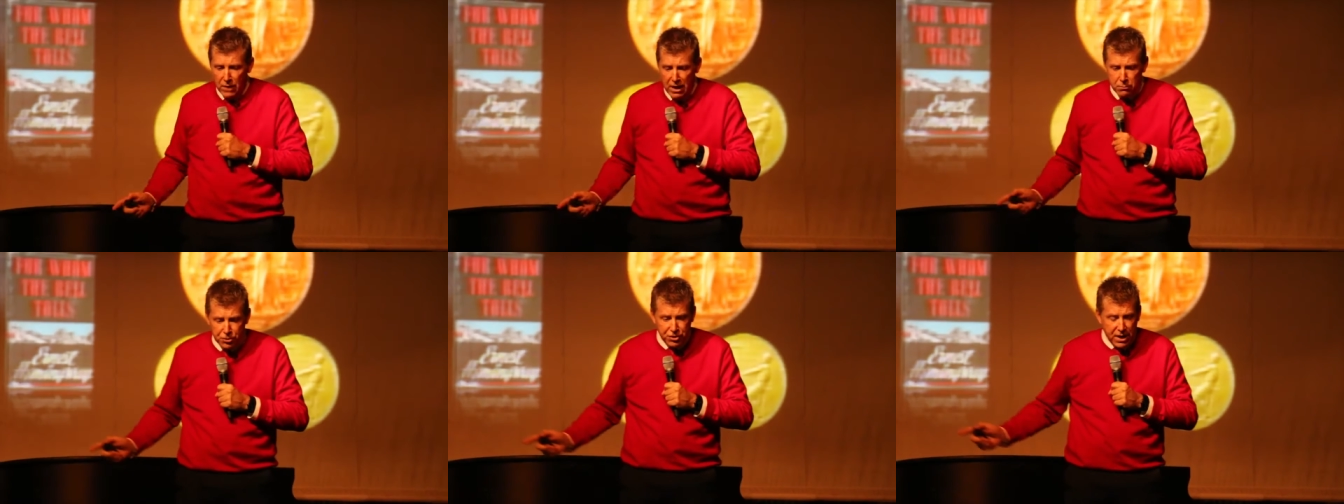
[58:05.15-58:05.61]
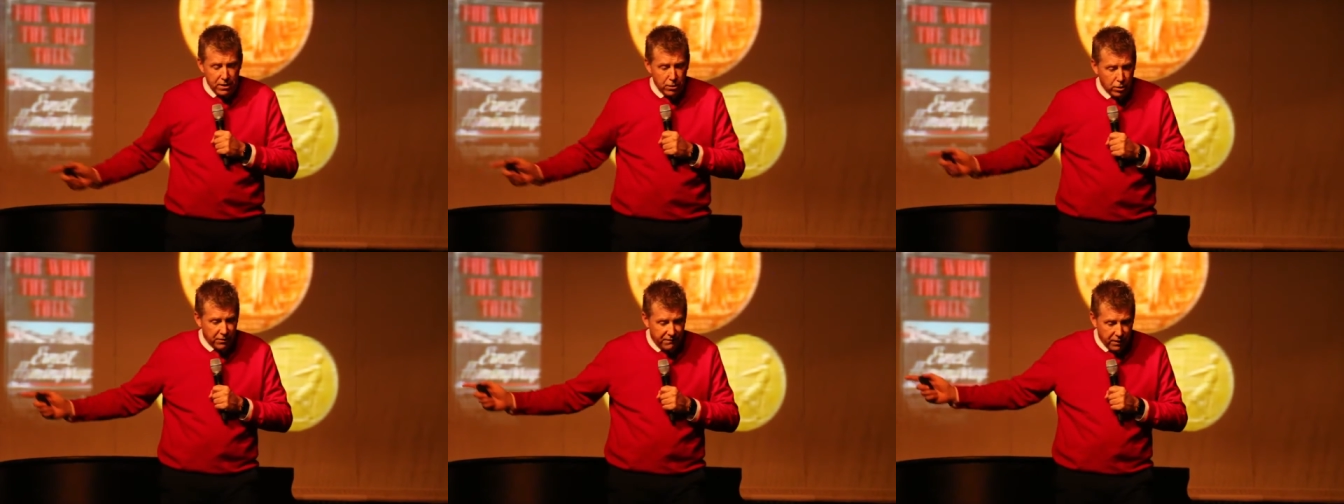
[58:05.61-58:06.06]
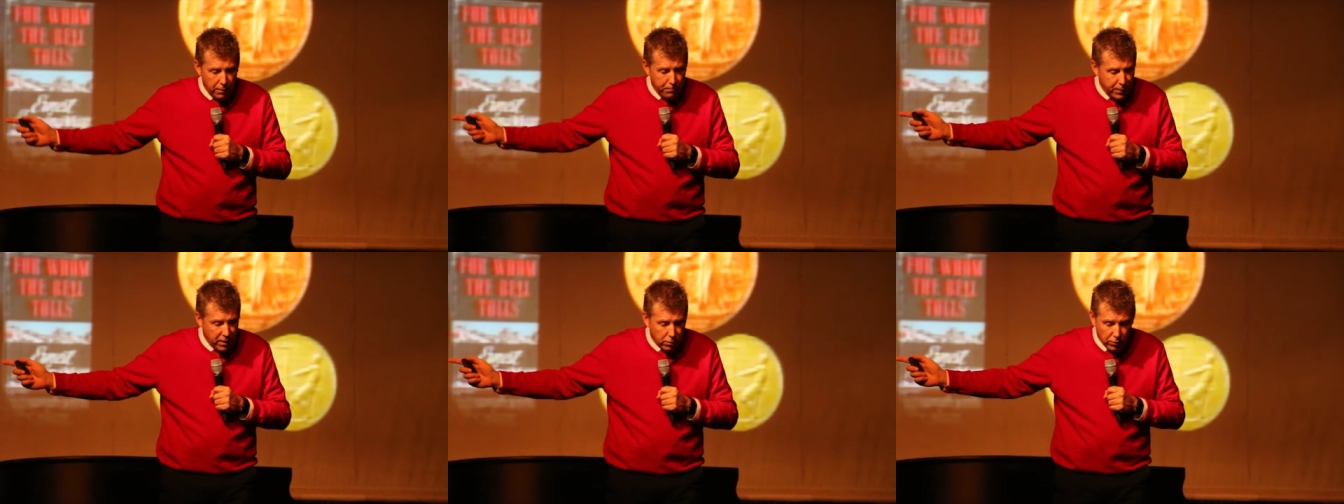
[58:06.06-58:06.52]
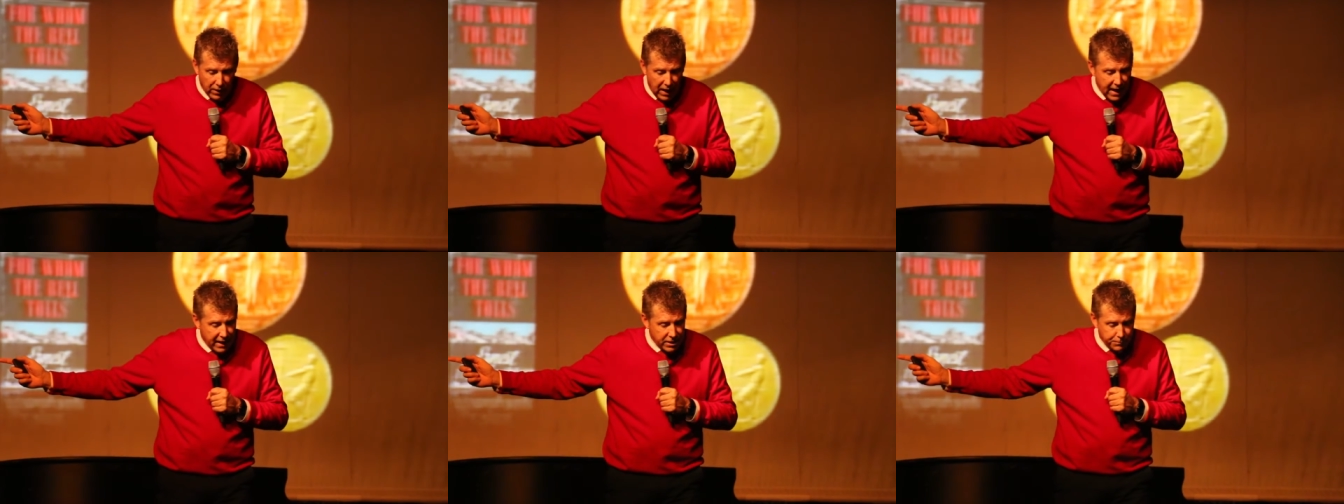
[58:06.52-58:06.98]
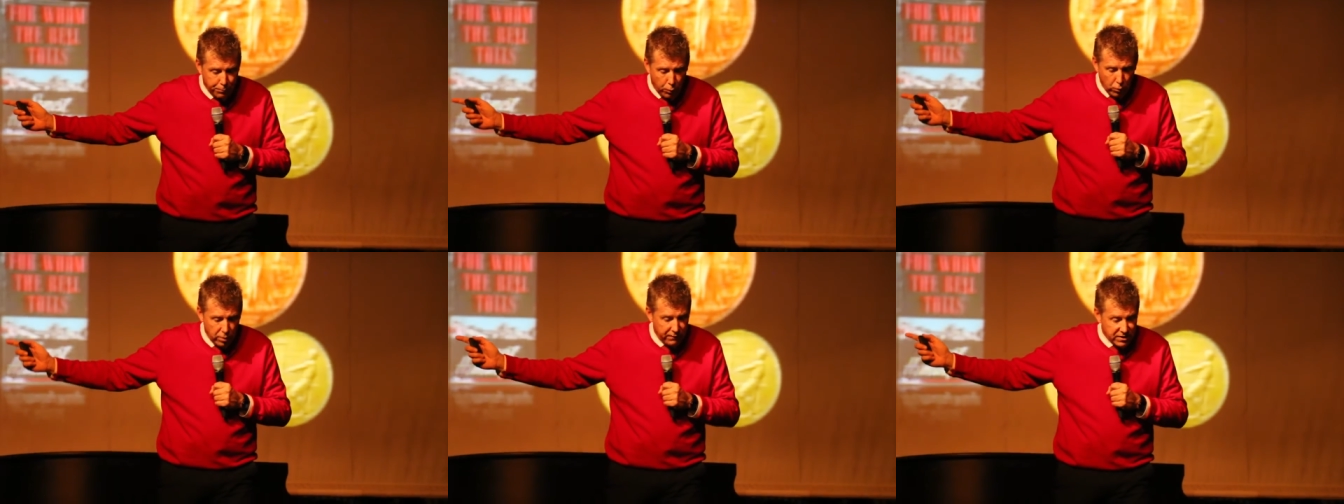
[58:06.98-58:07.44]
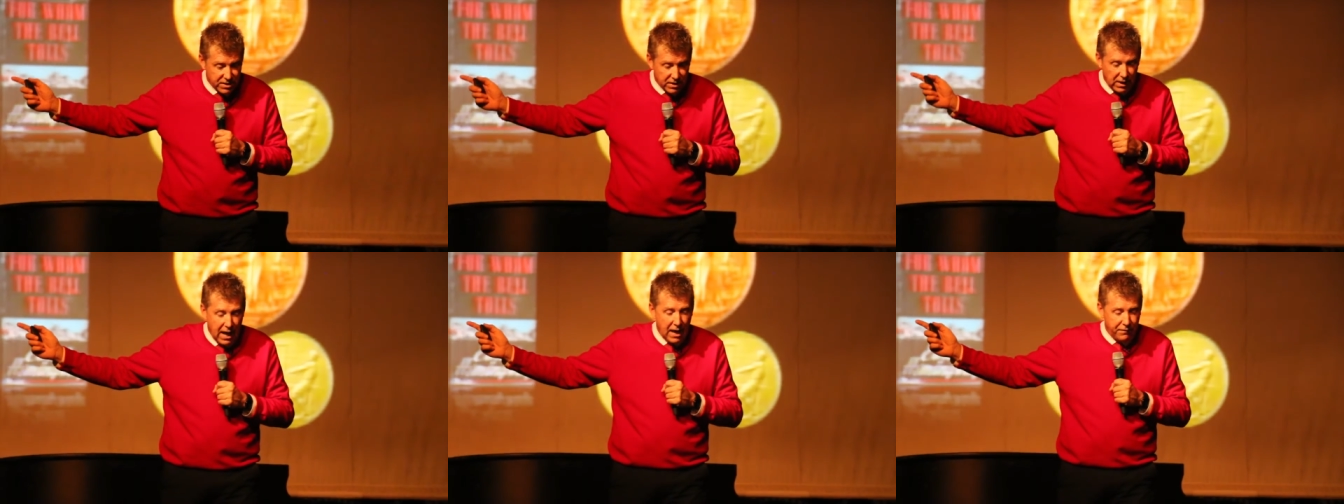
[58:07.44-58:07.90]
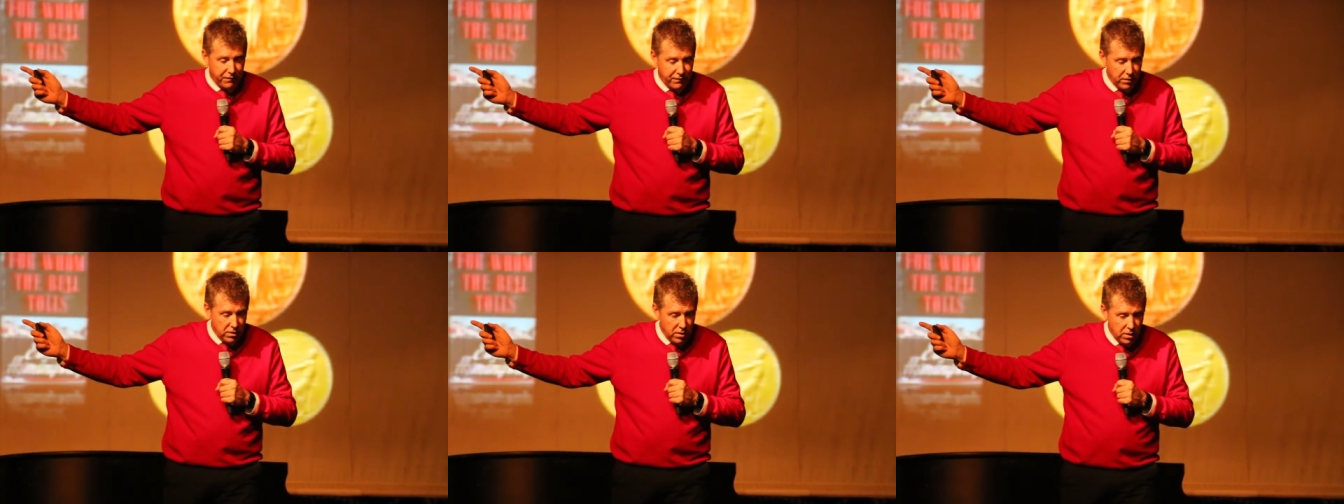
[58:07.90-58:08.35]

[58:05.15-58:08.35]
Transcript: He was standing on the very pinnacle, the highest point of his life.